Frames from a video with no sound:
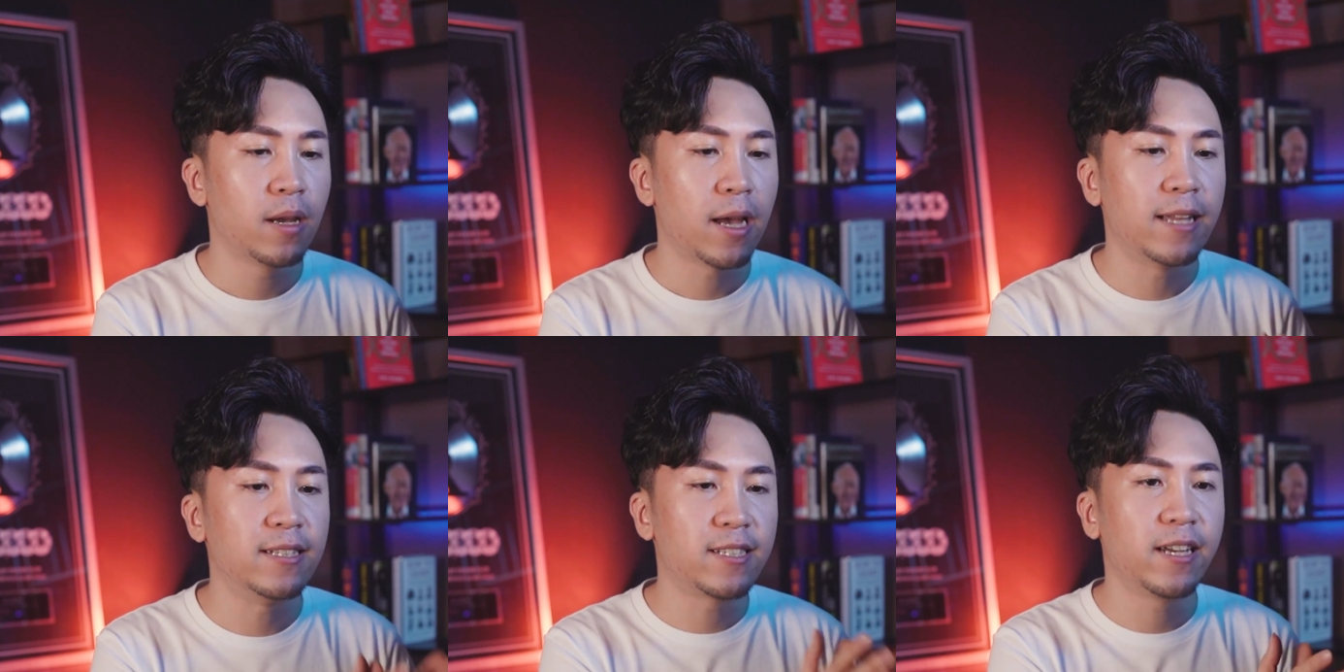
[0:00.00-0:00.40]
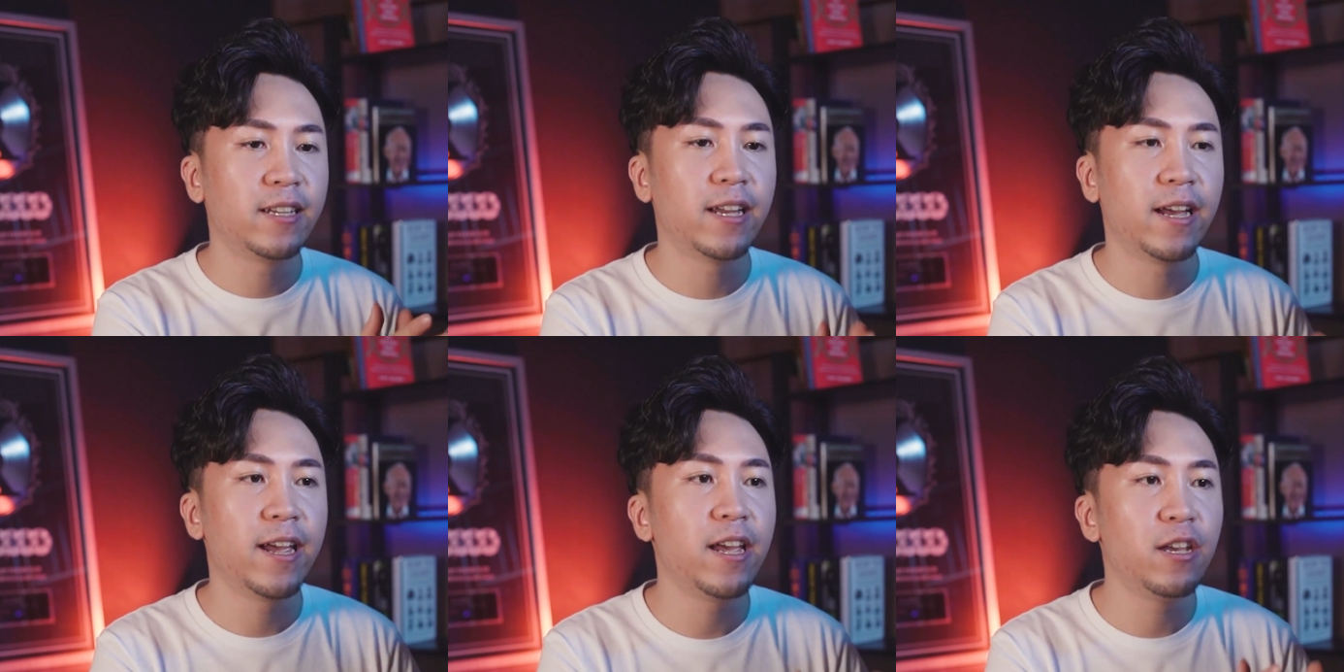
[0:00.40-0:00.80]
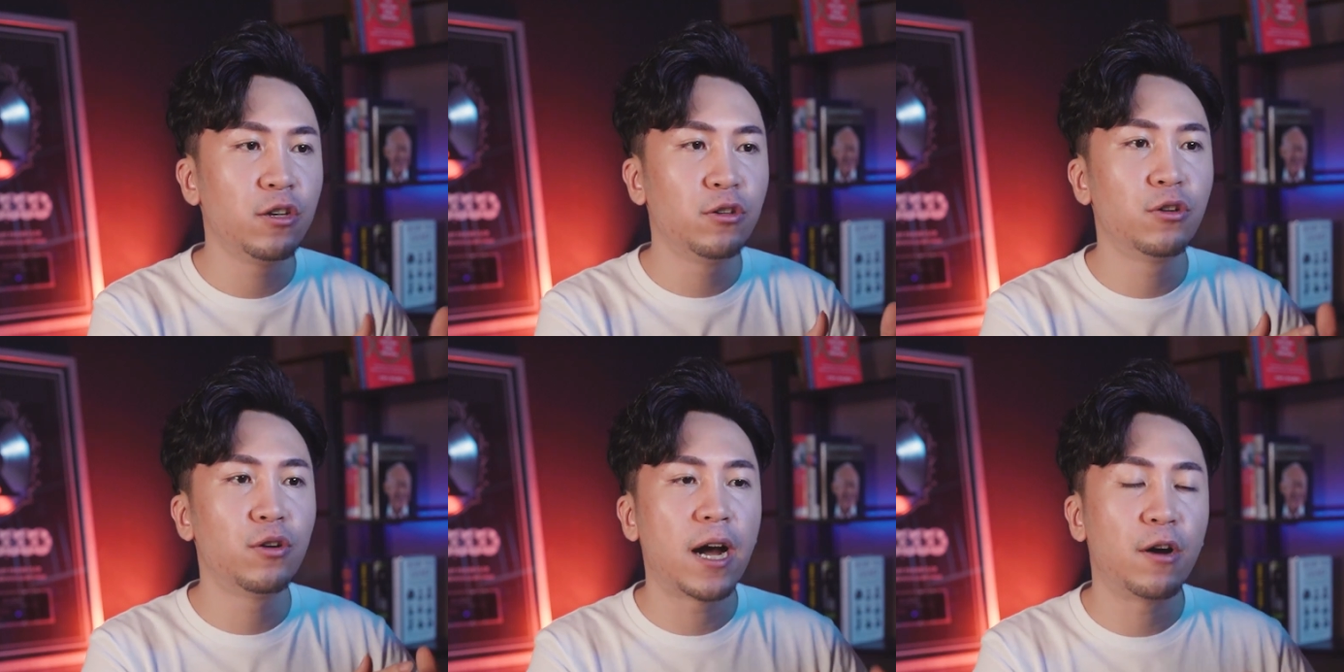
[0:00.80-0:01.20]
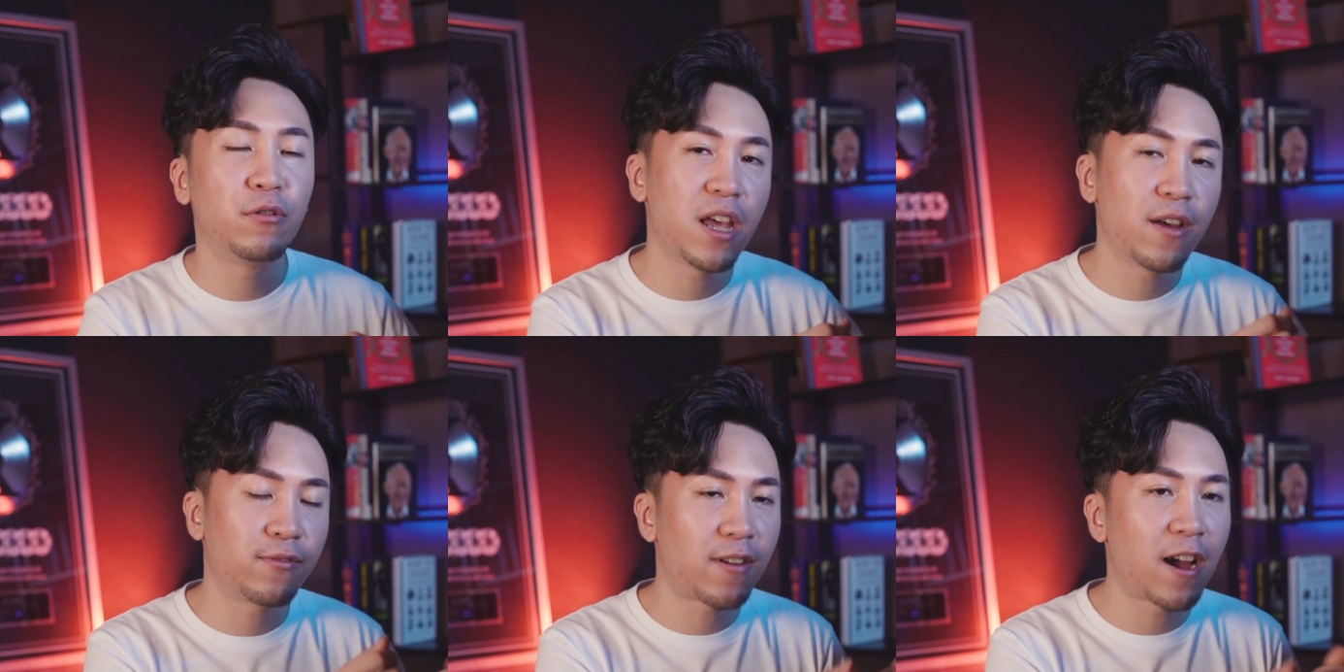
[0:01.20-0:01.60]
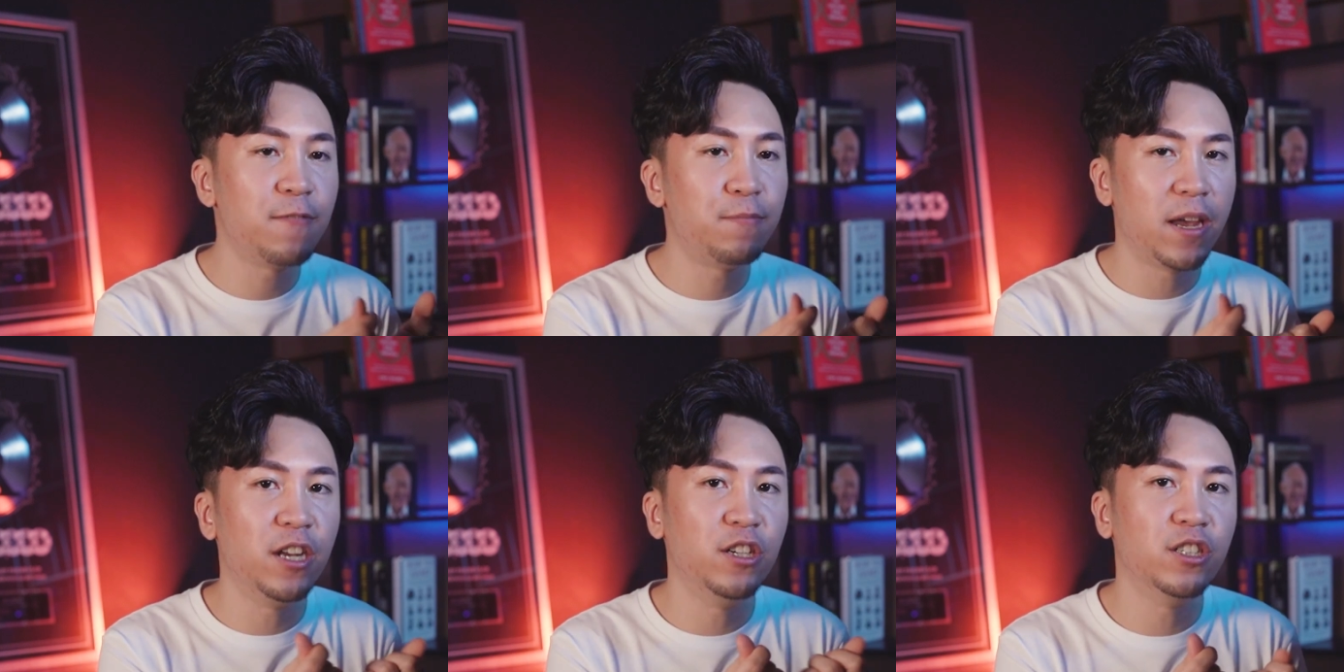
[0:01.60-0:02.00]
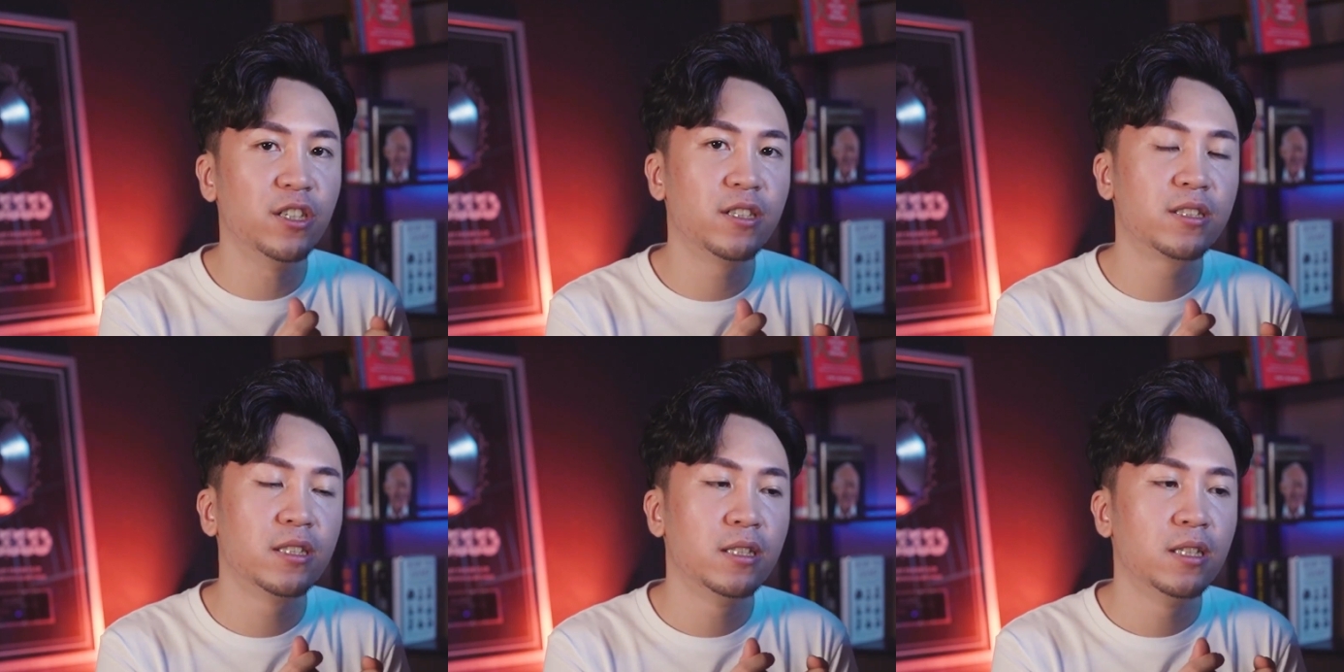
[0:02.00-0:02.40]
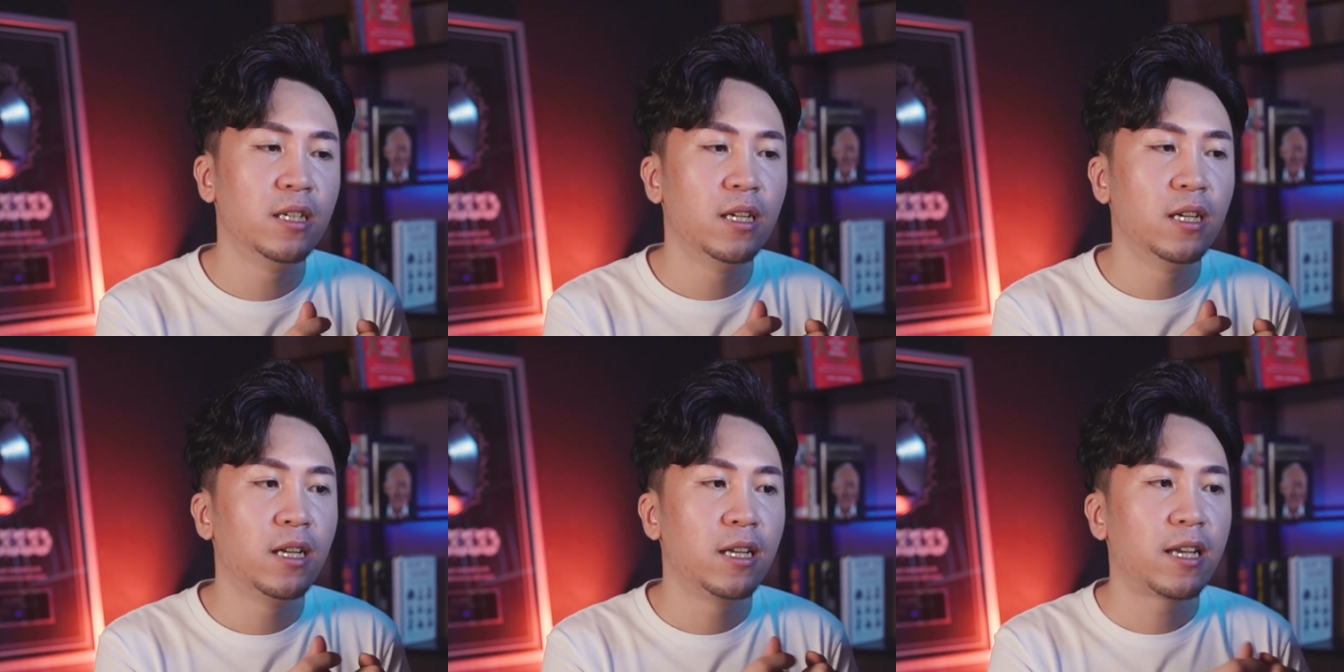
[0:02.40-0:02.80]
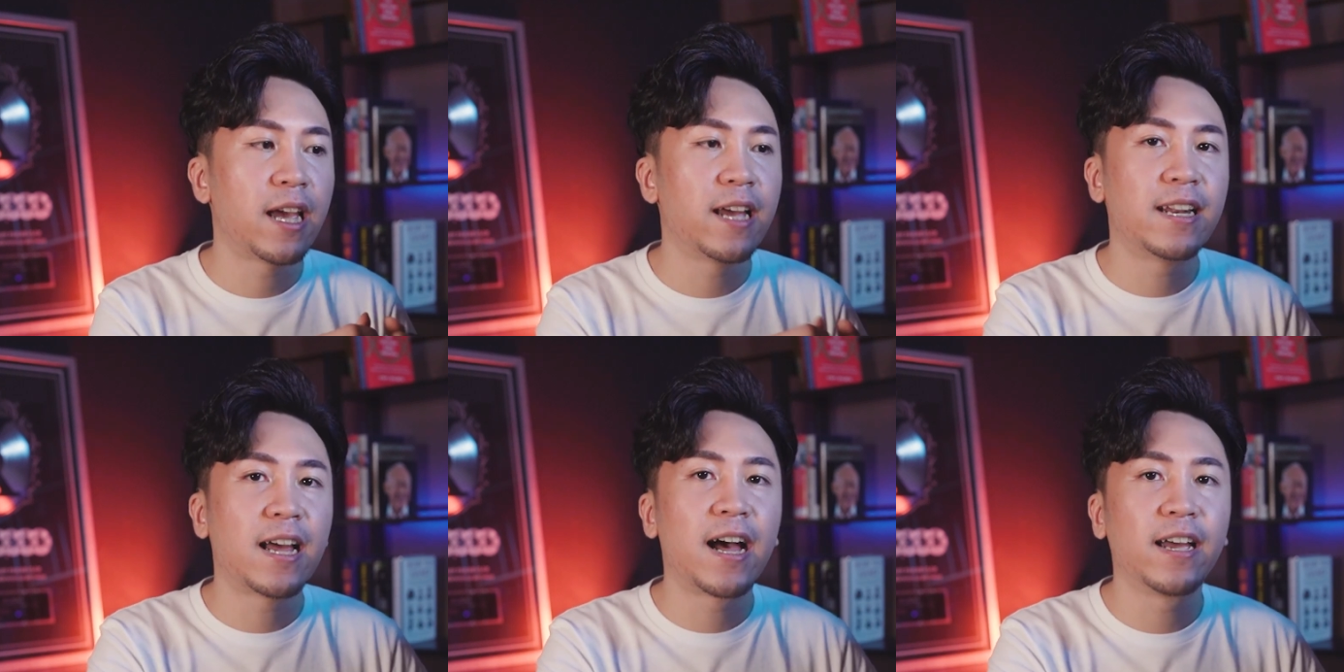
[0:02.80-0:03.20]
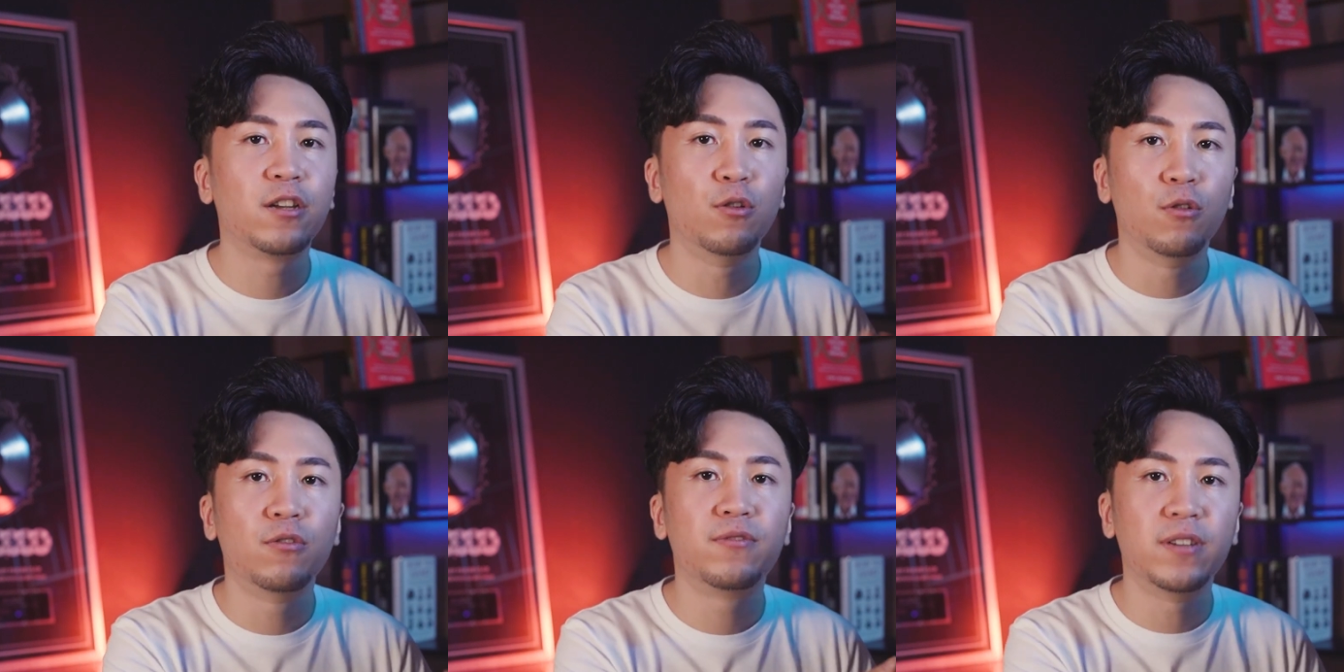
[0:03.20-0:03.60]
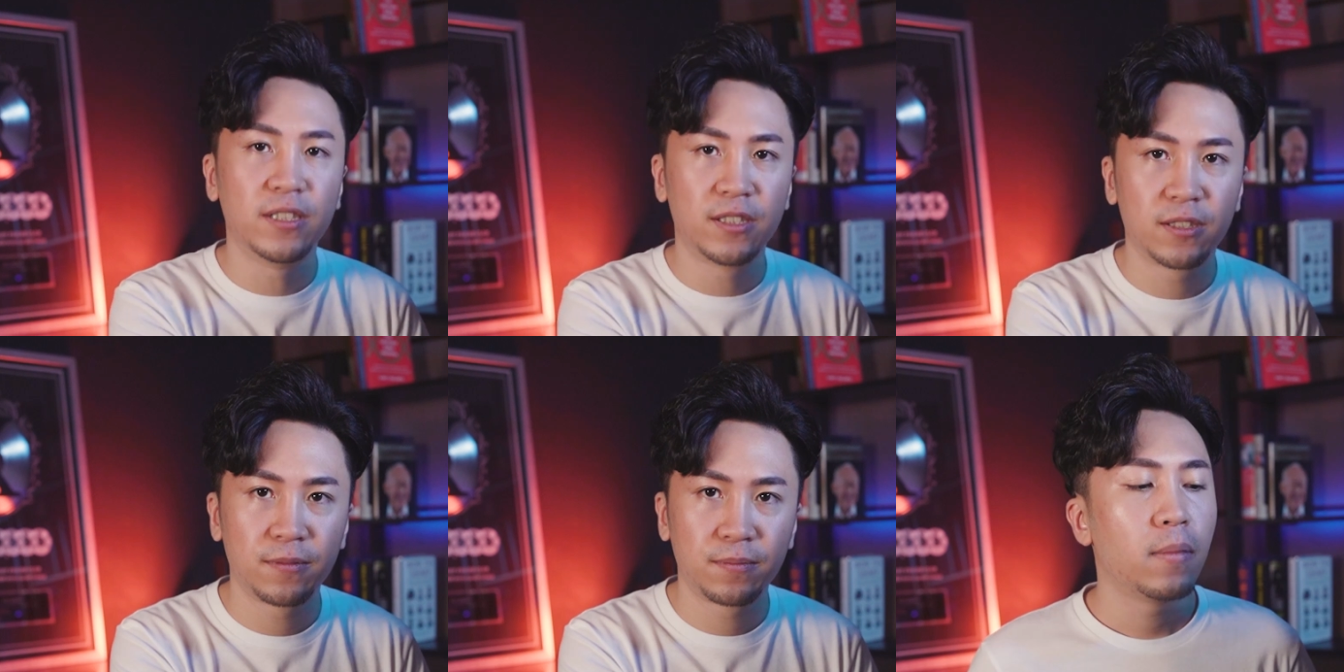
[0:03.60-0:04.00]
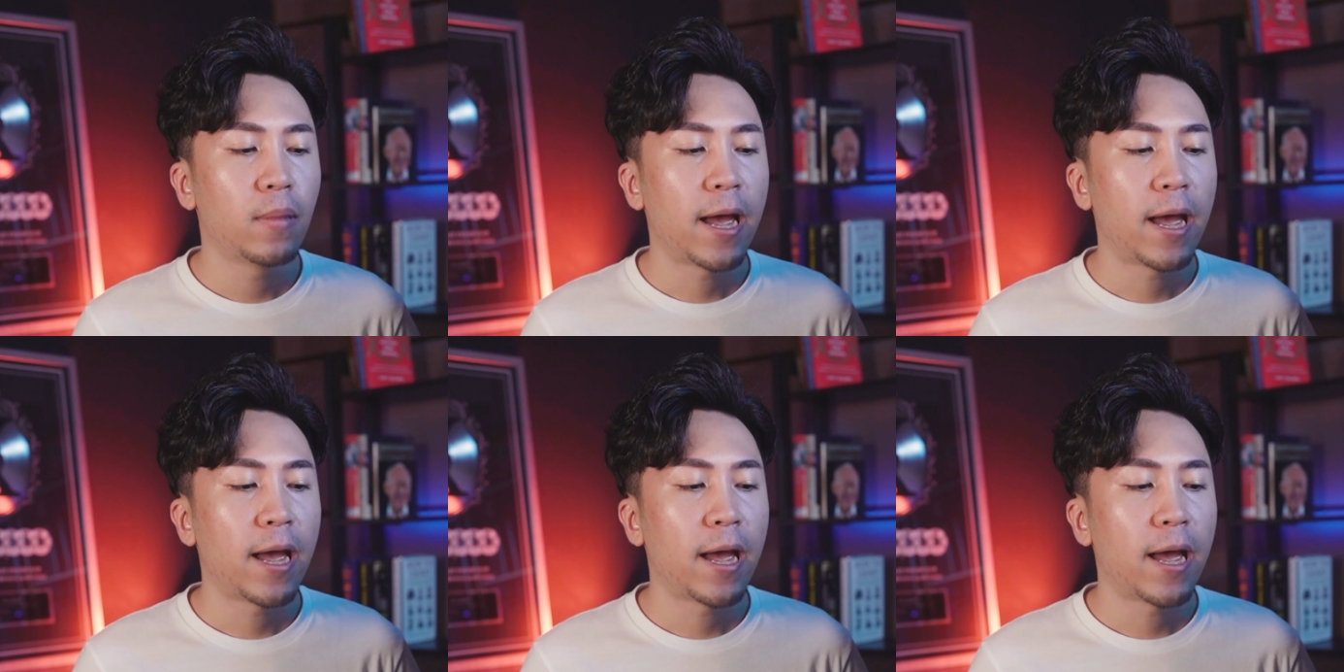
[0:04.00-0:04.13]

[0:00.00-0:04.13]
and saying that, hey, I only have 5 pages. Can I go first?